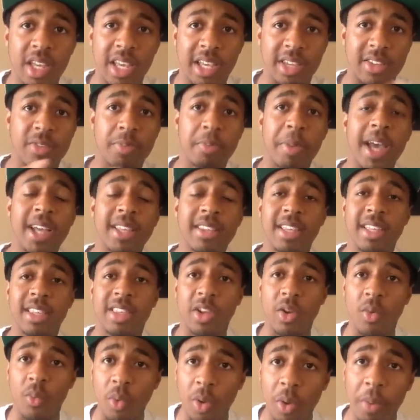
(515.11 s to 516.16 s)
expect it.
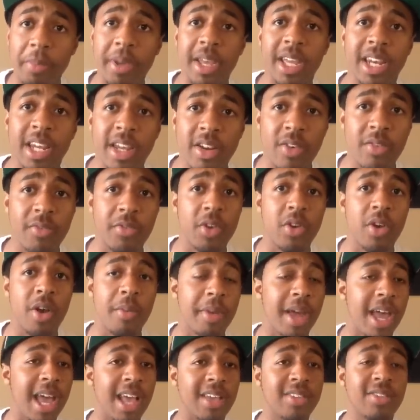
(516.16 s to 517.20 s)
There will be an interview. I'm
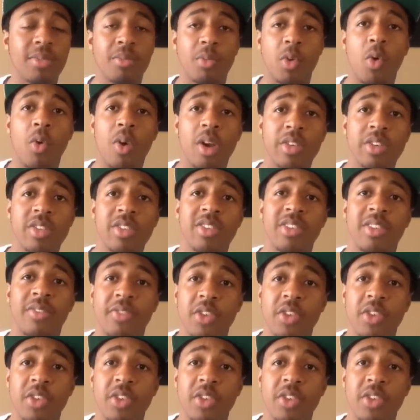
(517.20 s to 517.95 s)
going to ask some questions.